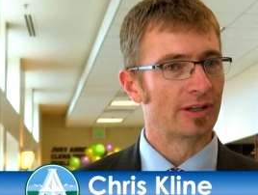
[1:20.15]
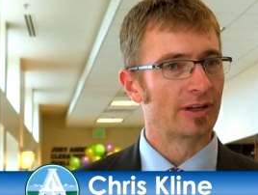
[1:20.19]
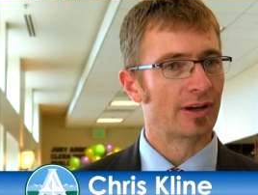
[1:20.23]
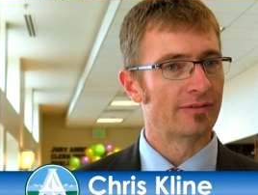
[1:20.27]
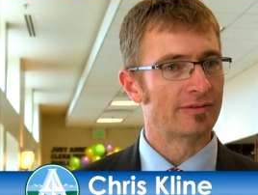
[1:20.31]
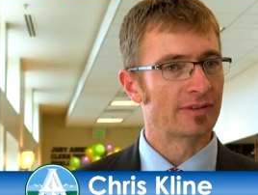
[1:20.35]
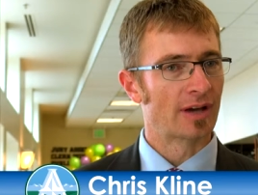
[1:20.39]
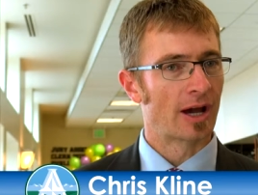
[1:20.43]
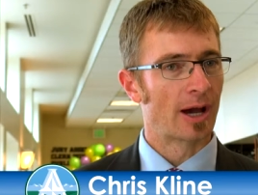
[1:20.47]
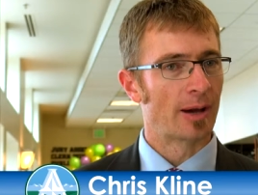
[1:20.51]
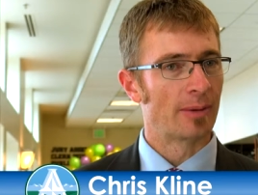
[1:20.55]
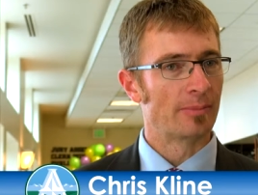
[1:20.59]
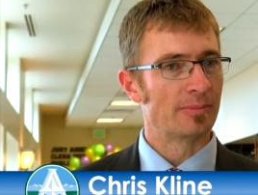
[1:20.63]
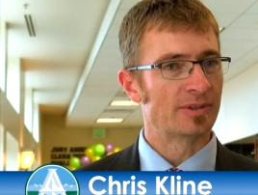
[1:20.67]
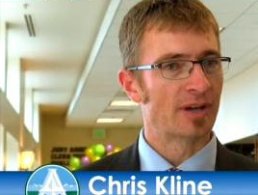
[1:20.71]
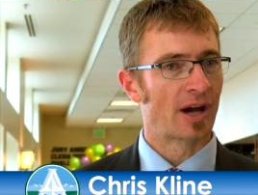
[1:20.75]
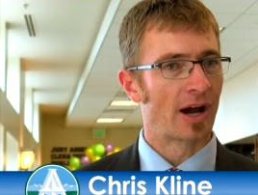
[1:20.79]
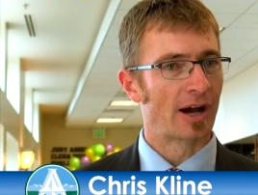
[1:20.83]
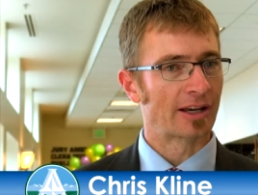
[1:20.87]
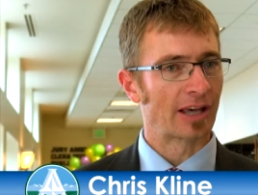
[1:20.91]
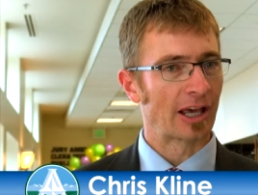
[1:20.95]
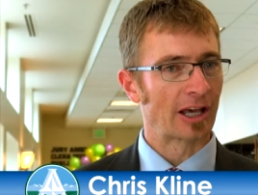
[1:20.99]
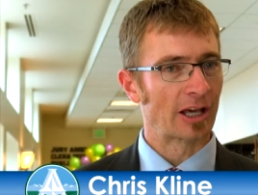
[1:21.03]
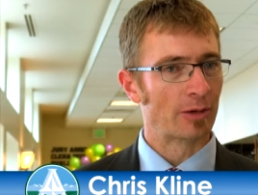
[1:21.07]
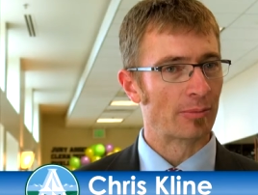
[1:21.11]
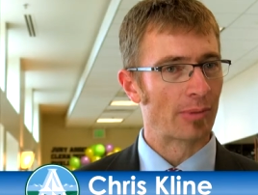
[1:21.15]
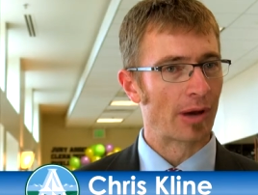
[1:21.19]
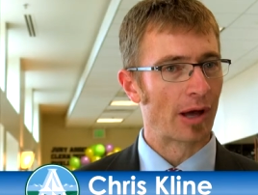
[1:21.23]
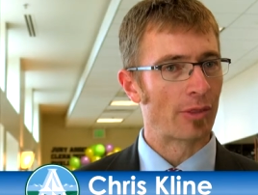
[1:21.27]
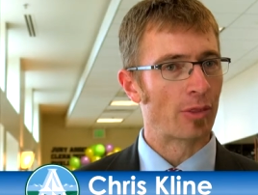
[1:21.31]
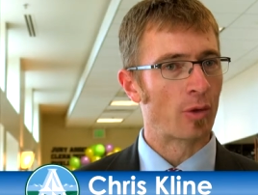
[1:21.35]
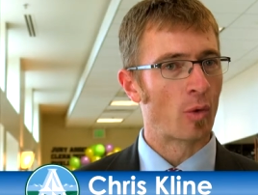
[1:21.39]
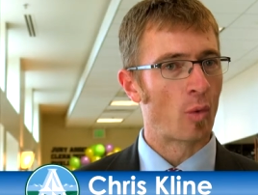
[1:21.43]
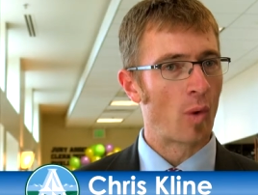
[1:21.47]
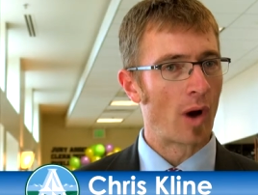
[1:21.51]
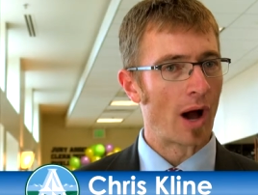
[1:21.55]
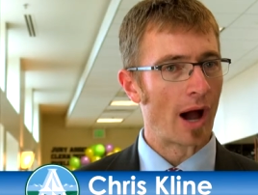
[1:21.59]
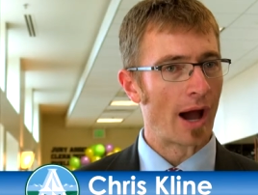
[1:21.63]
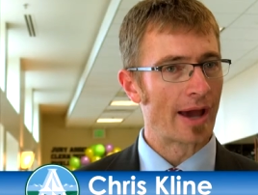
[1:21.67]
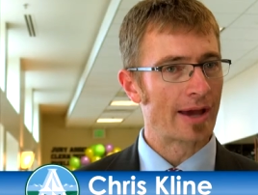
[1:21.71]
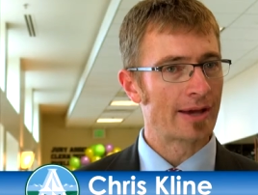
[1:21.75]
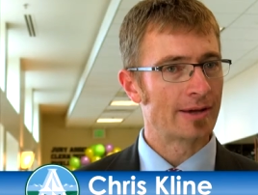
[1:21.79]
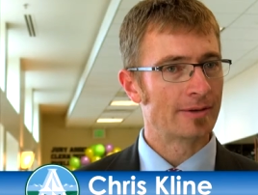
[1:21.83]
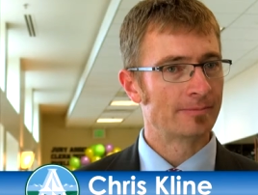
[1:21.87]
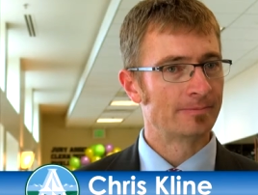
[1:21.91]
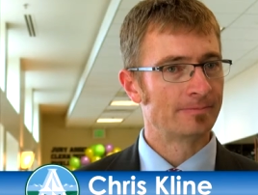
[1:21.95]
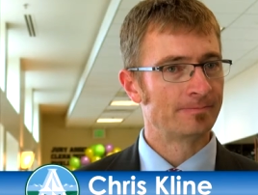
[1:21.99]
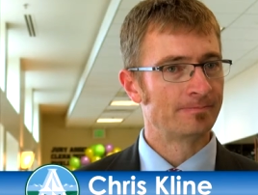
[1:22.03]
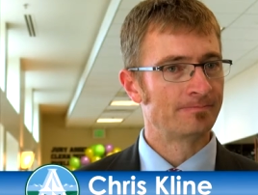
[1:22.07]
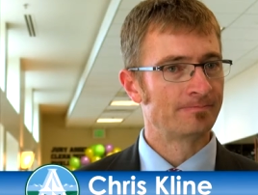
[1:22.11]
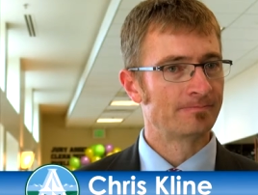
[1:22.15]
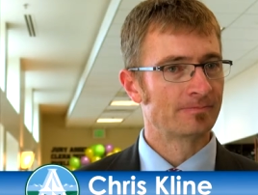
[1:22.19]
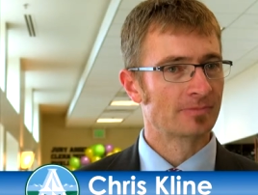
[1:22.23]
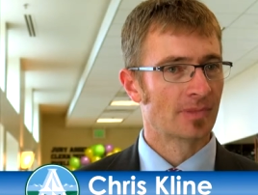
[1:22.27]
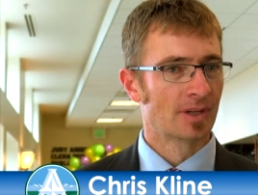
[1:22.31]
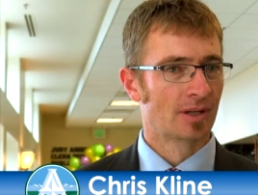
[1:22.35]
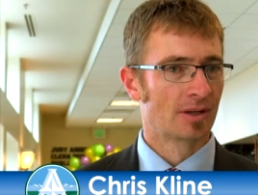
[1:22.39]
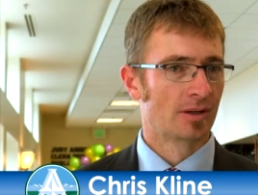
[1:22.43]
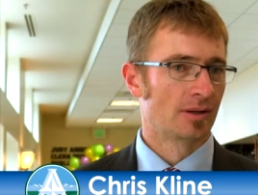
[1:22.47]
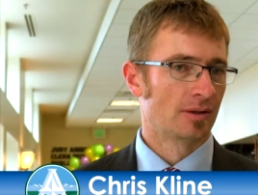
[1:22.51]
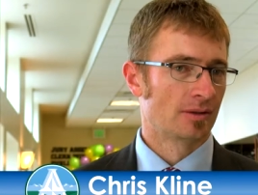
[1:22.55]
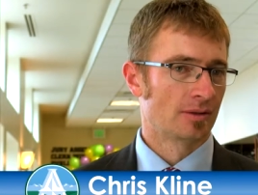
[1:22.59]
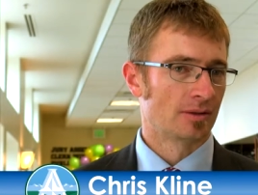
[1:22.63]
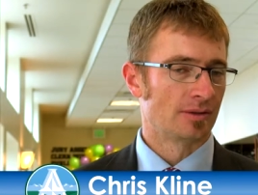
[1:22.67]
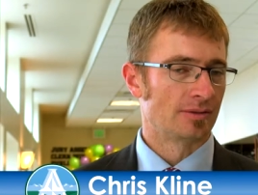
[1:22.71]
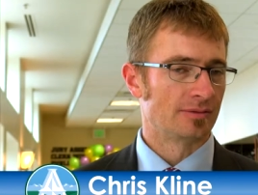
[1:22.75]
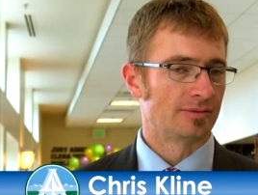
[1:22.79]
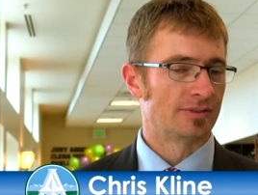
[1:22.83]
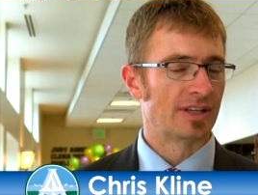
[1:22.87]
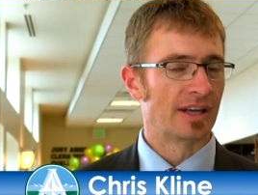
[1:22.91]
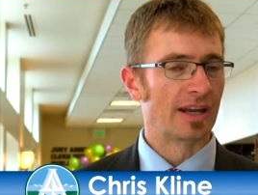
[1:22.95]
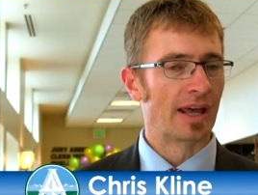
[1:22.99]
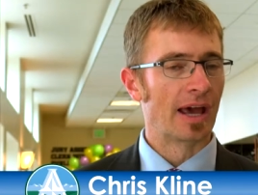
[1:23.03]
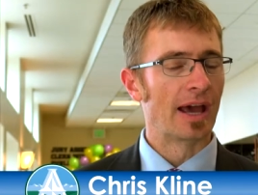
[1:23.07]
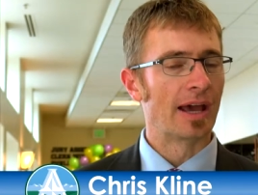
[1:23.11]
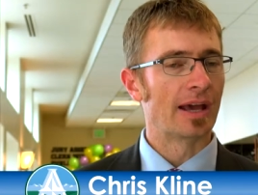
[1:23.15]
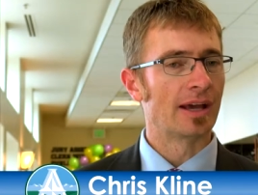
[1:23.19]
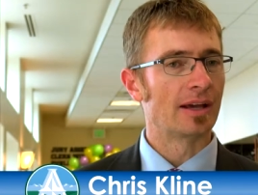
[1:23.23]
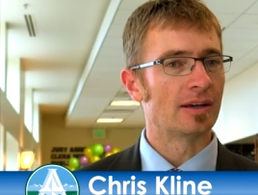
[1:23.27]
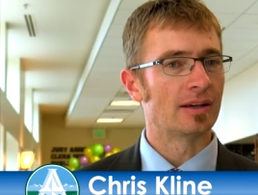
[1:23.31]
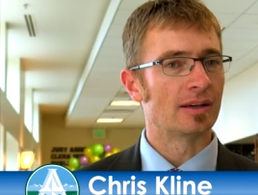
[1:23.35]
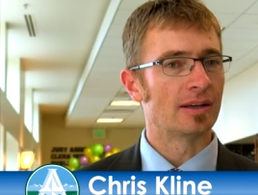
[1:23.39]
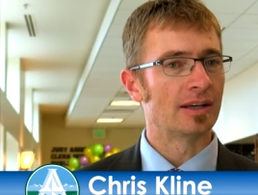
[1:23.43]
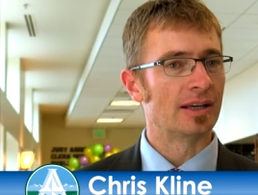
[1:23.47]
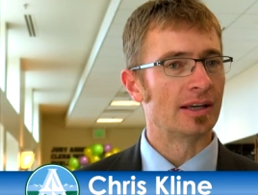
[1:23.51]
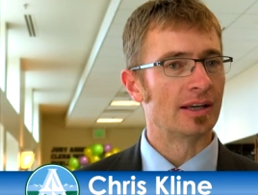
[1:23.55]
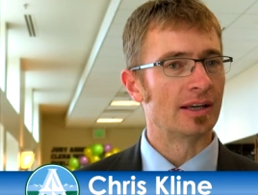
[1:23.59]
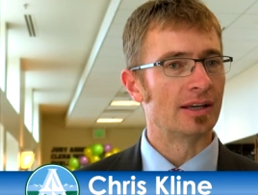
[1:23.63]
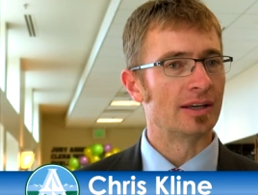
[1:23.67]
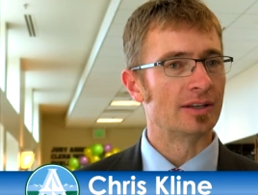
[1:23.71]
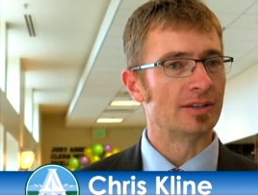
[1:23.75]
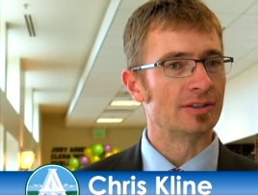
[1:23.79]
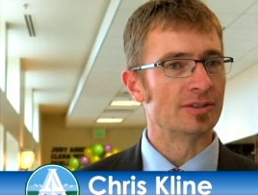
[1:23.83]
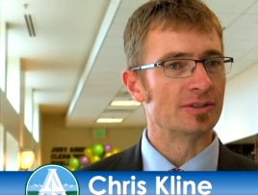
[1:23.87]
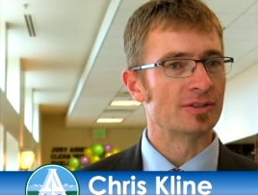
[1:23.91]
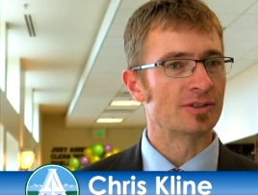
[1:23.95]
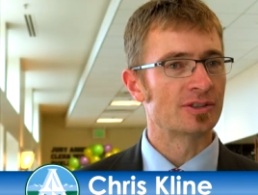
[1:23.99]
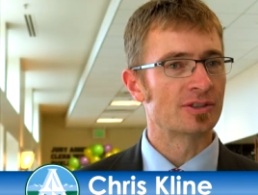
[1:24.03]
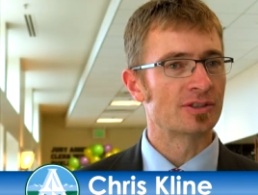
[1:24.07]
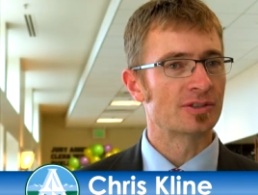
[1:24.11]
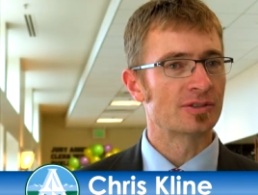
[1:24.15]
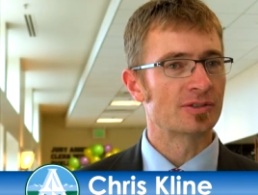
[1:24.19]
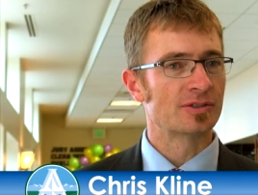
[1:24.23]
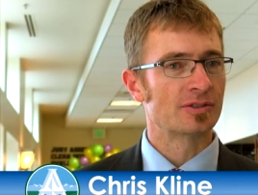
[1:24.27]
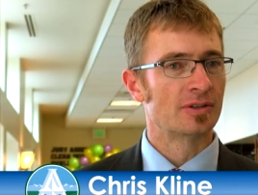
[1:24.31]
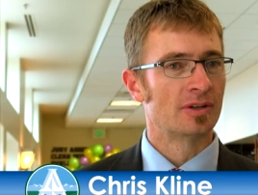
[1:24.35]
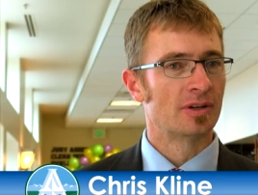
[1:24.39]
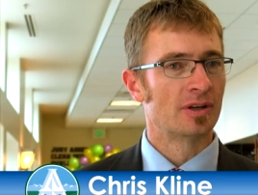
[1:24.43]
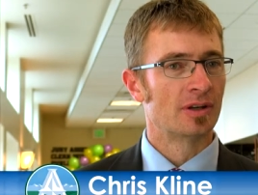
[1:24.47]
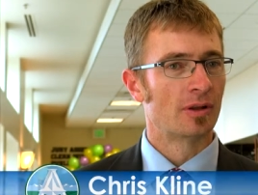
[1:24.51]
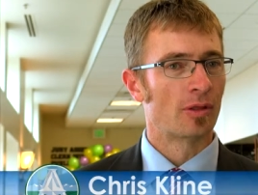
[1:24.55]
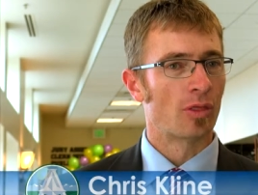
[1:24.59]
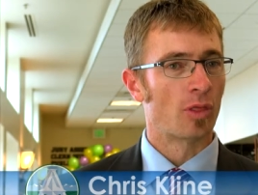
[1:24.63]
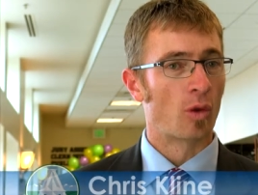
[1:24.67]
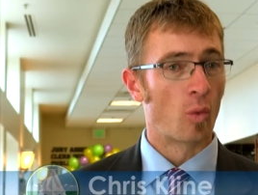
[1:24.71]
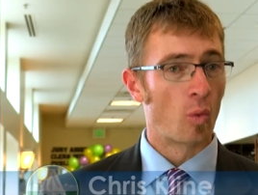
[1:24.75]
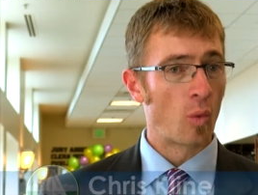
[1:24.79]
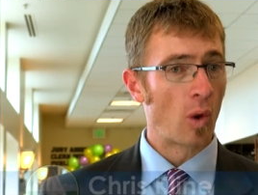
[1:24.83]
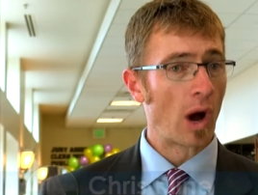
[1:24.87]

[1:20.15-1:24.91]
enough time talking about the why. Today is the